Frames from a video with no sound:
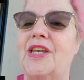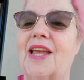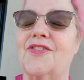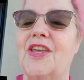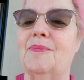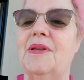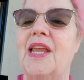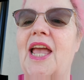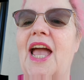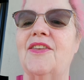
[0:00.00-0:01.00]
the next
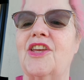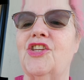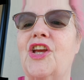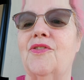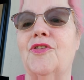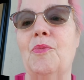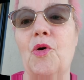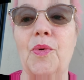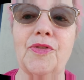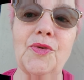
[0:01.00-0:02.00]
segment as I share some
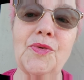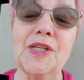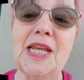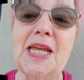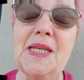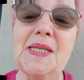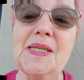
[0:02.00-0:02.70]
more with you today.